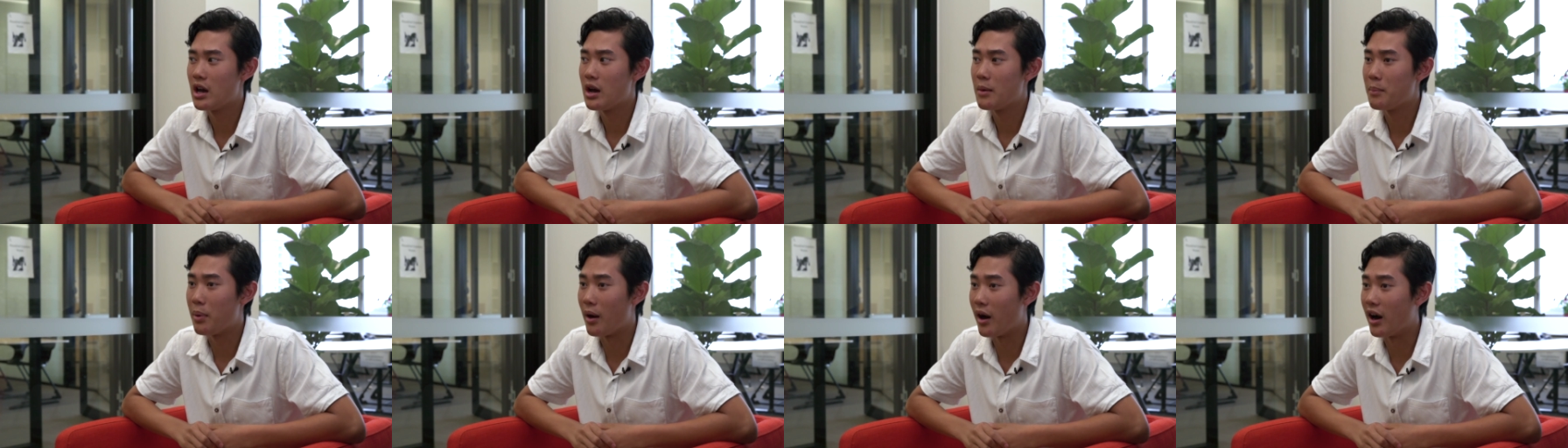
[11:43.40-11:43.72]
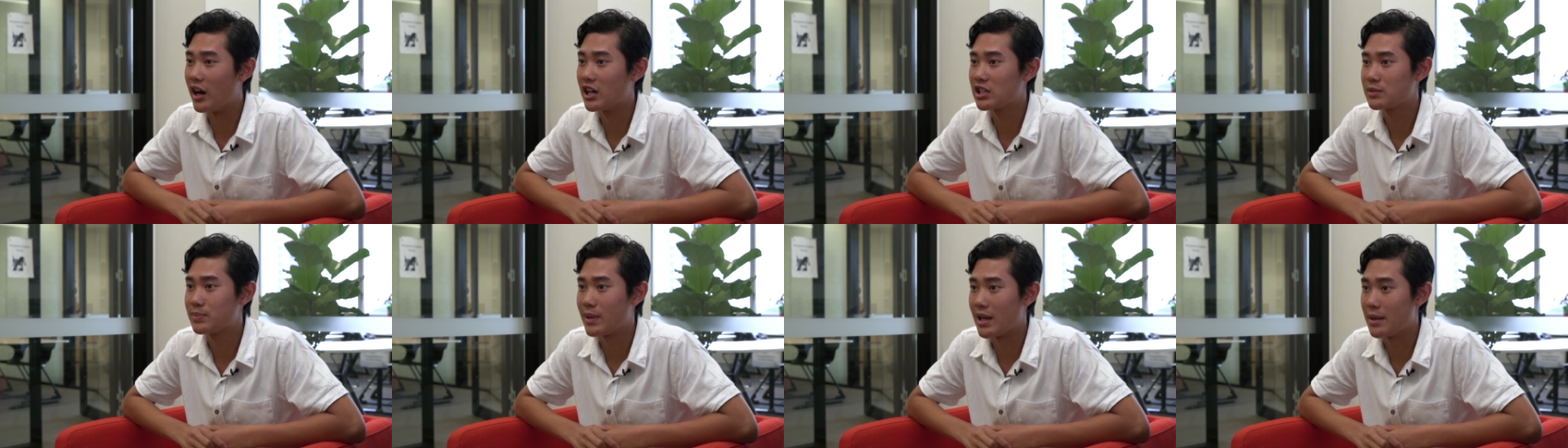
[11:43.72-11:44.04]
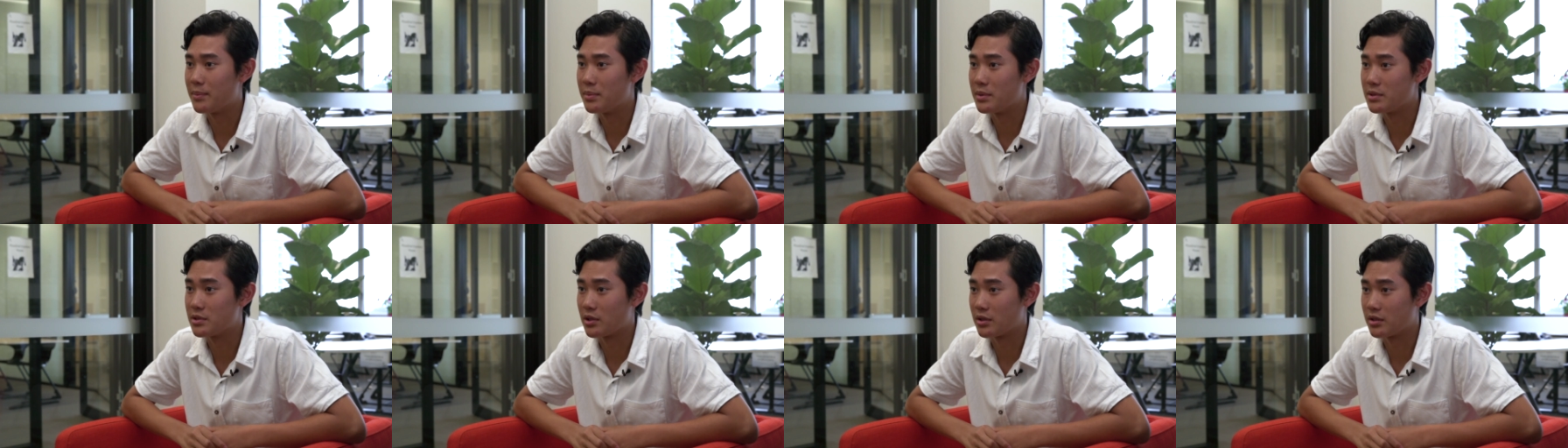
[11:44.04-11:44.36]
past
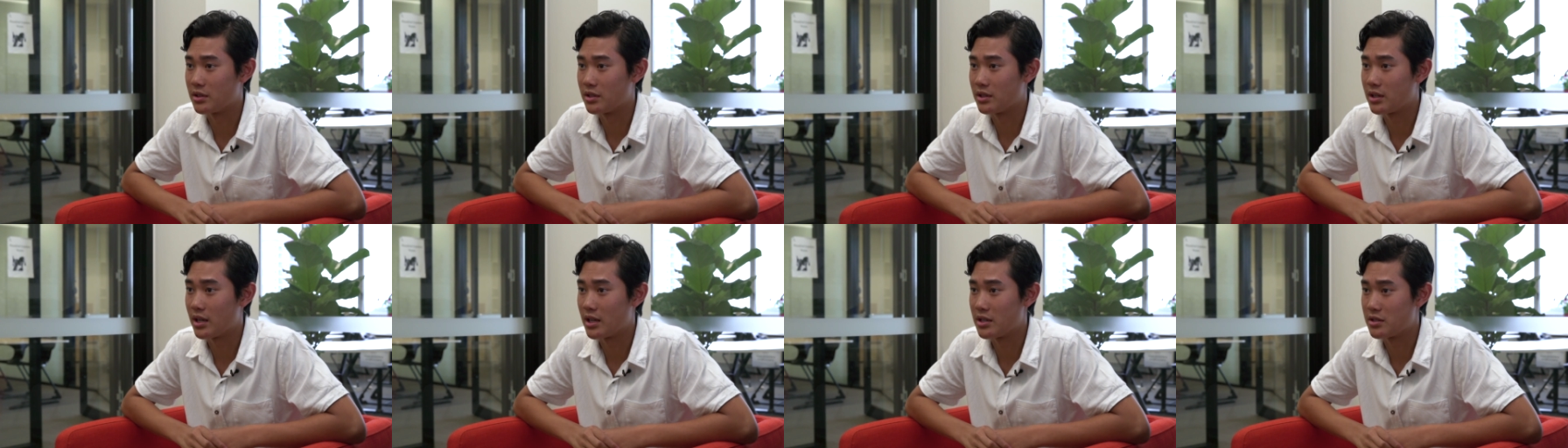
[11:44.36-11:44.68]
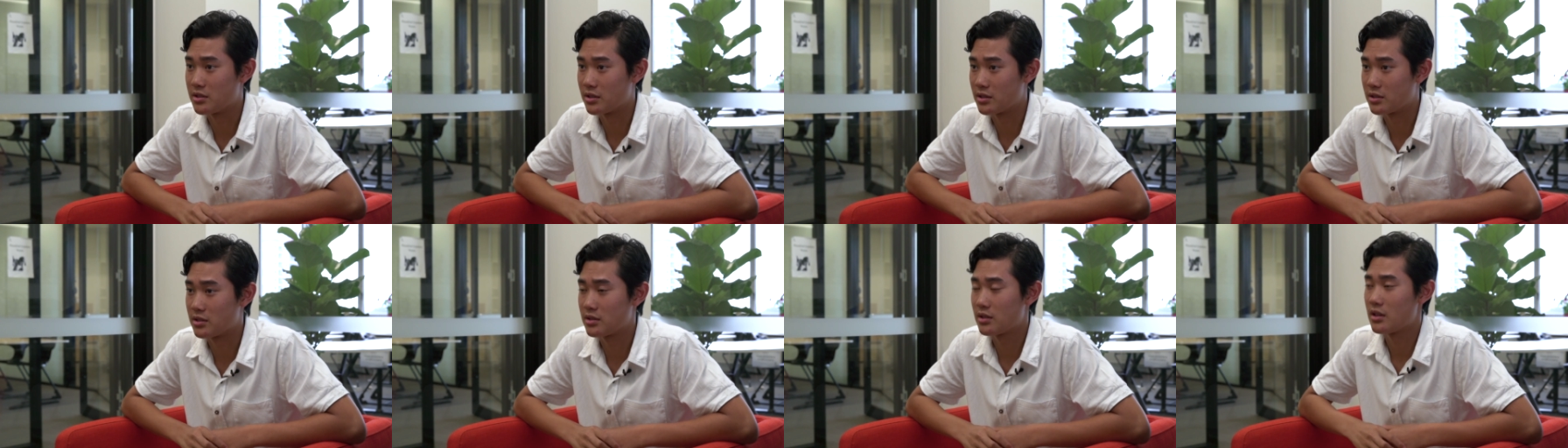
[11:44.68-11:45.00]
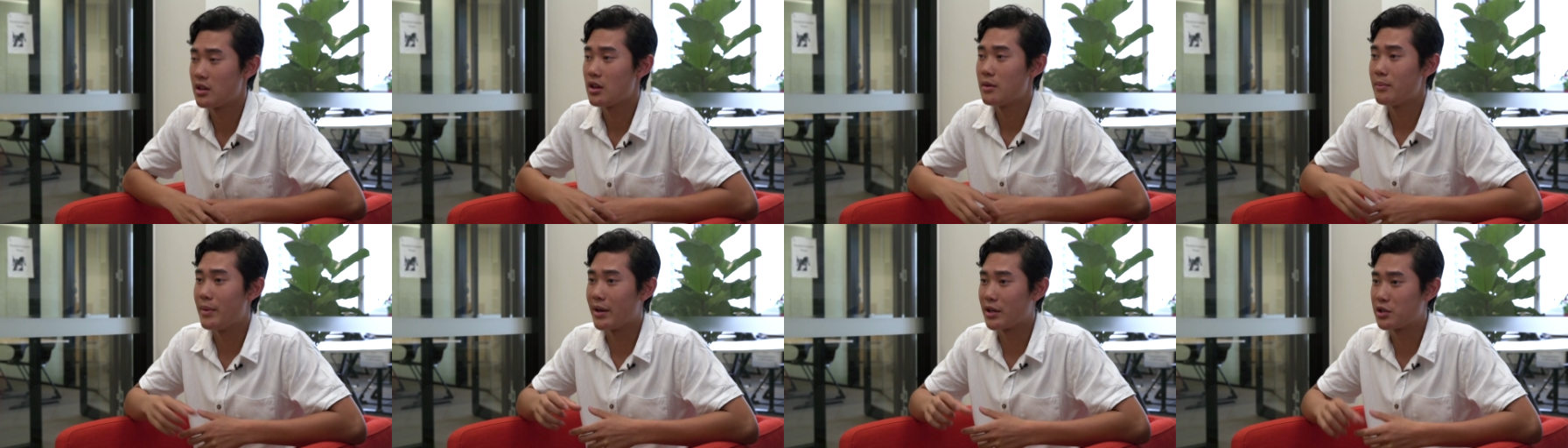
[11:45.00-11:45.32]
papers on it and just
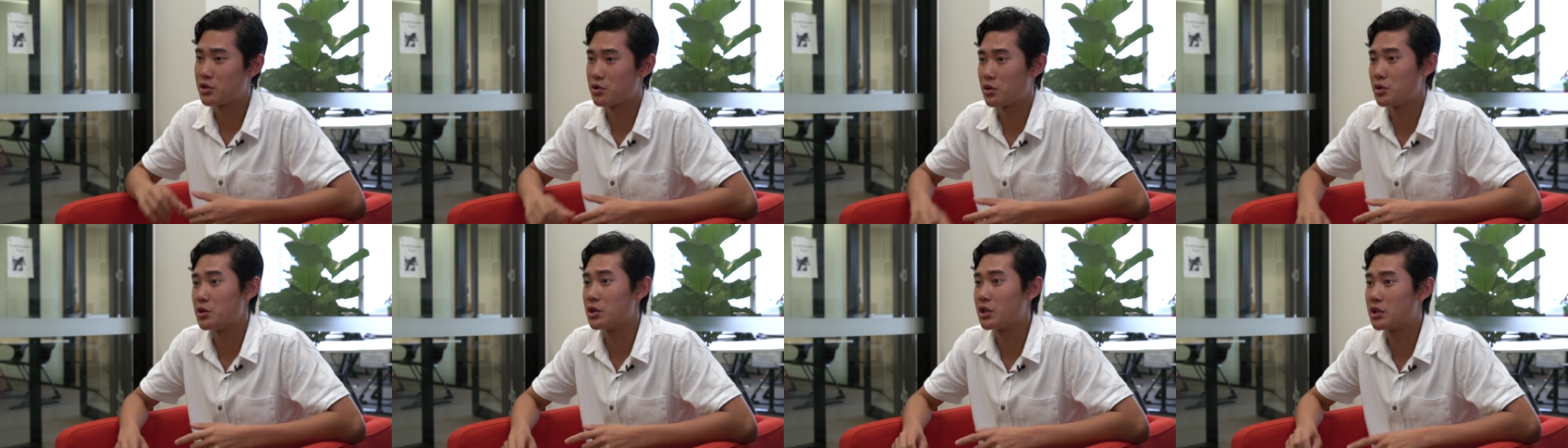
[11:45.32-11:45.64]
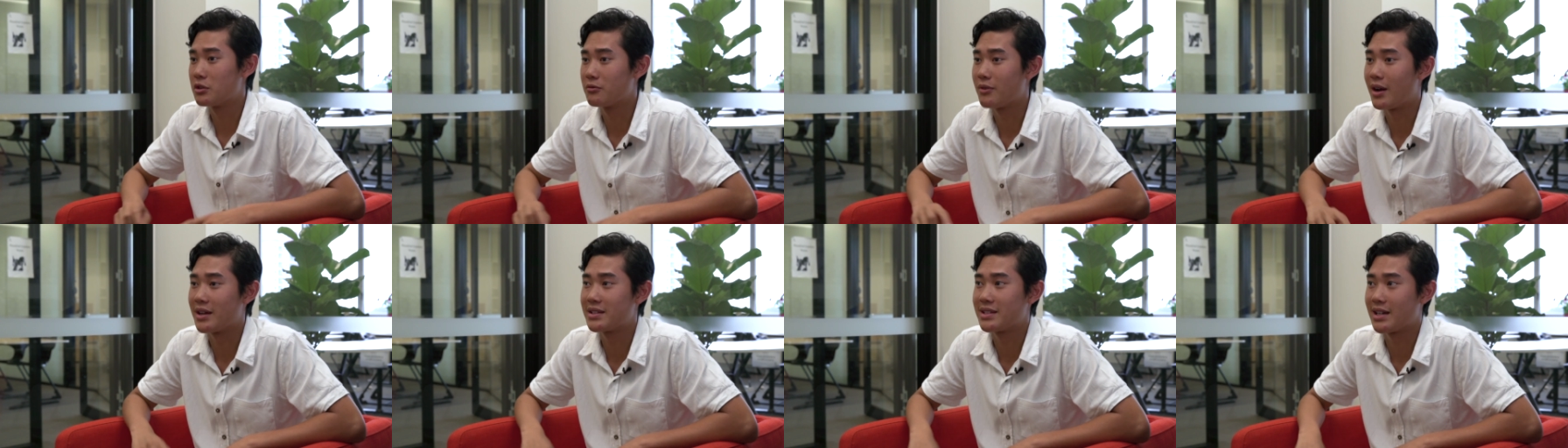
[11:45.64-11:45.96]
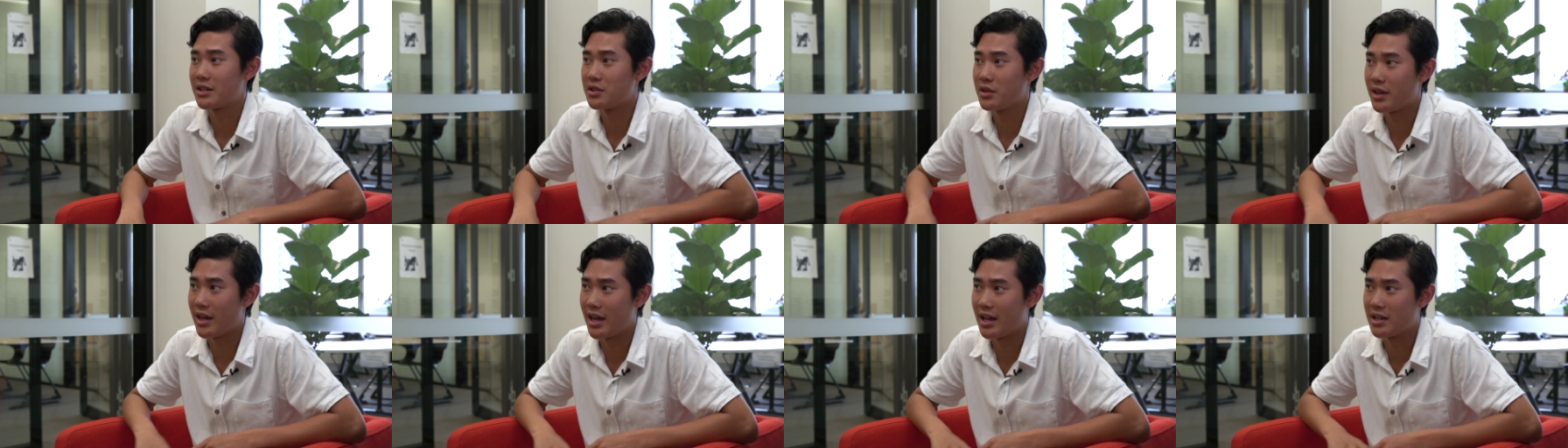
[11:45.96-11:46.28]
make sure you could write
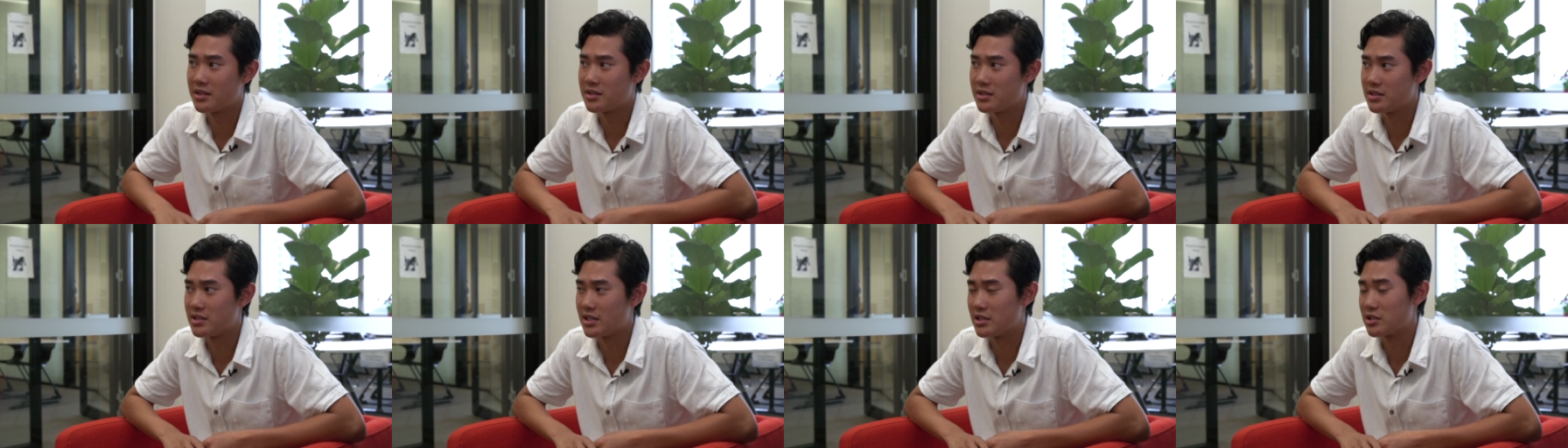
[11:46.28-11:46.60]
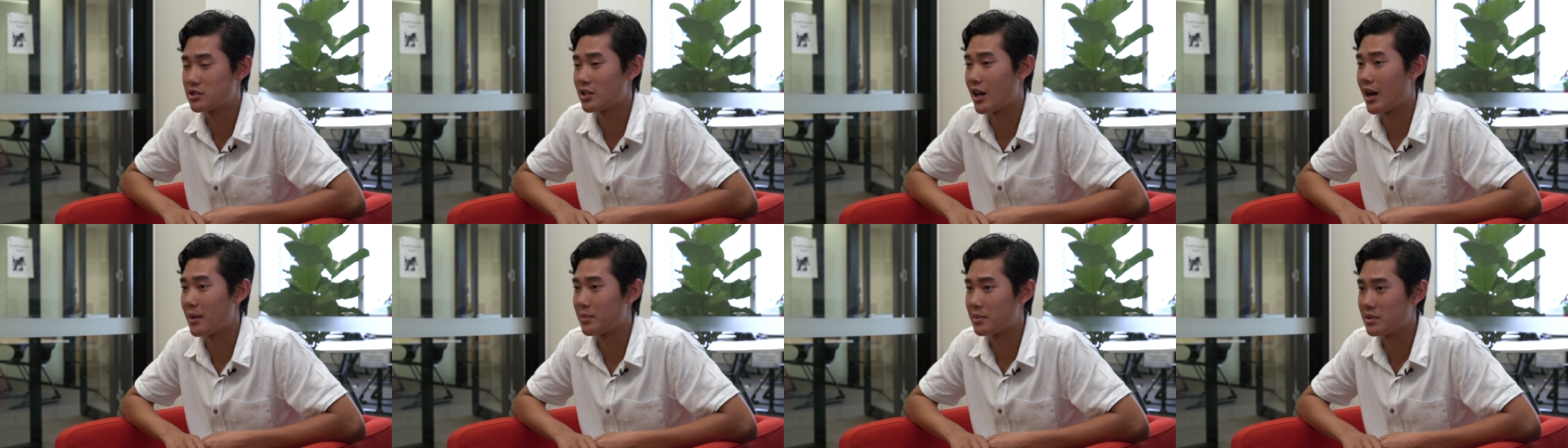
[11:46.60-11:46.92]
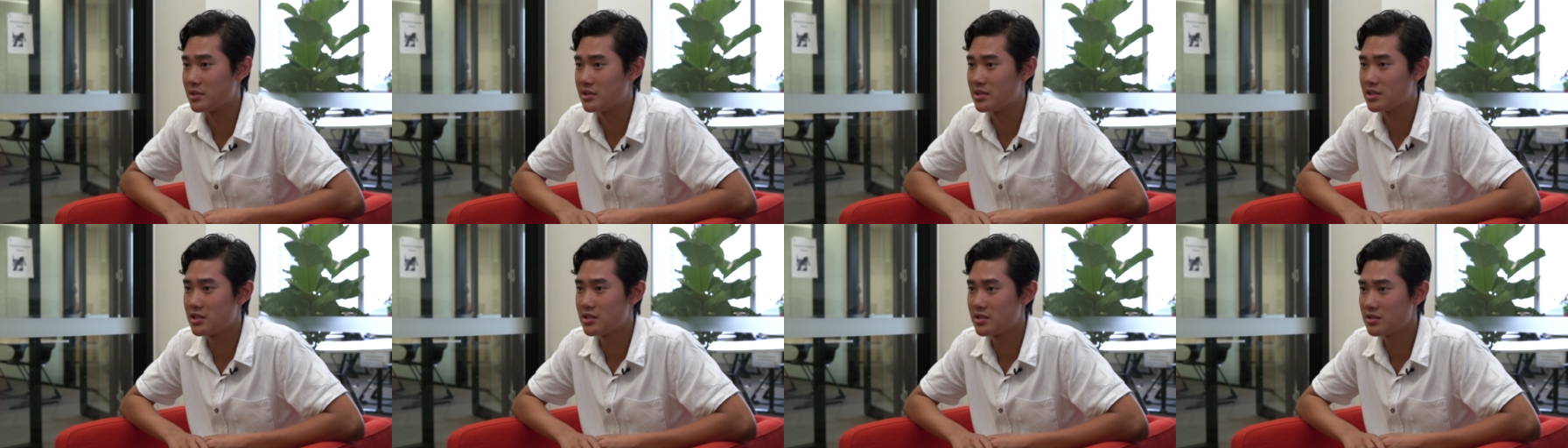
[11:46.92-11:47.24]
down your answers in time
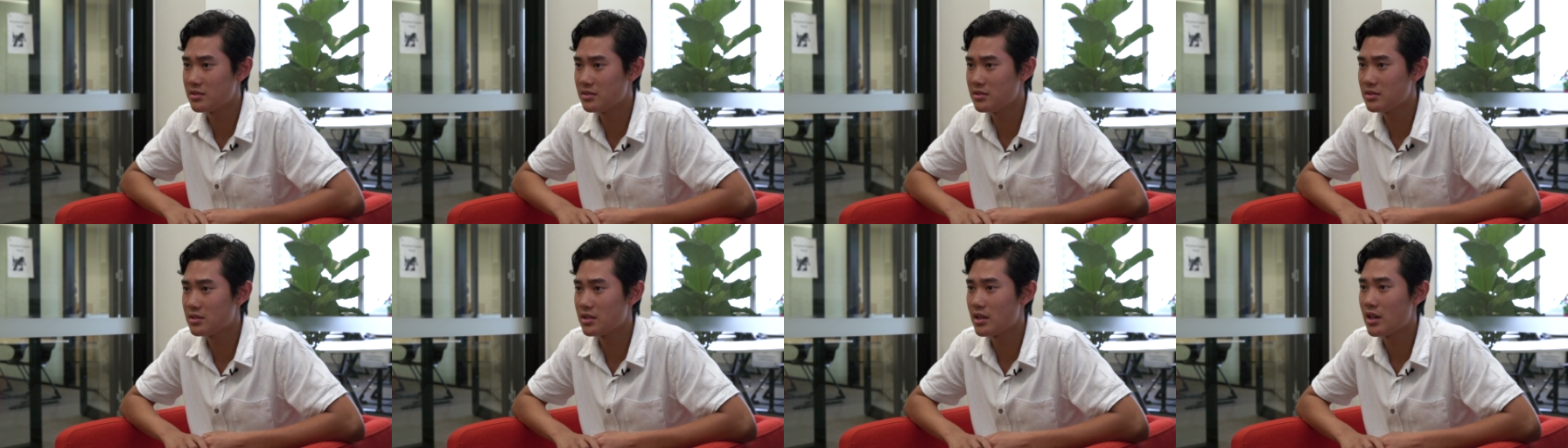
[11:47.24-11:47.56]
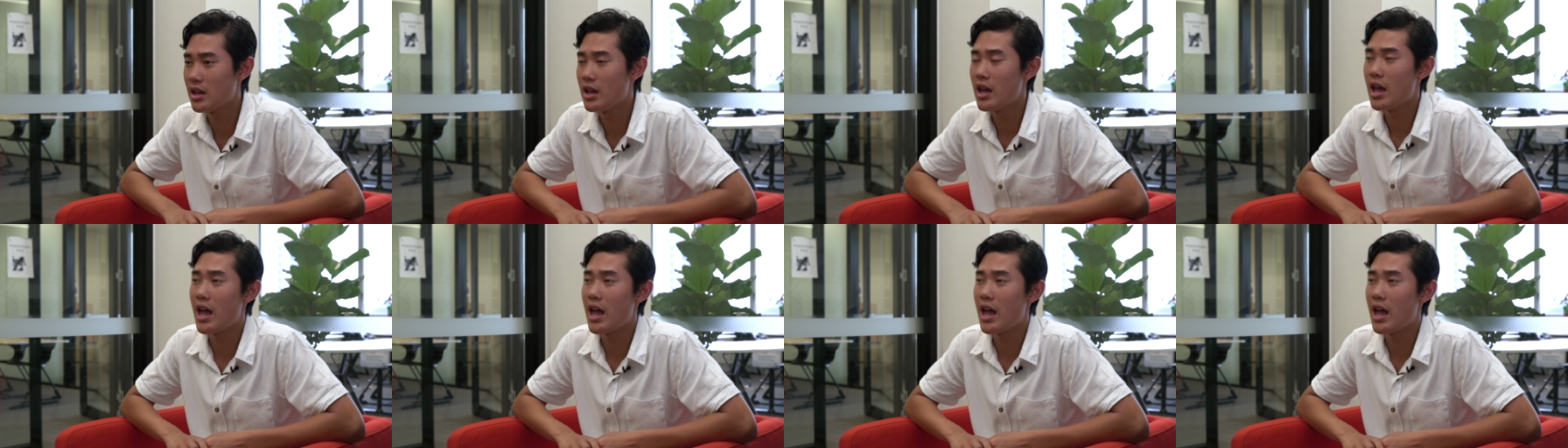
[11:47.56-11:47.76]
conditions,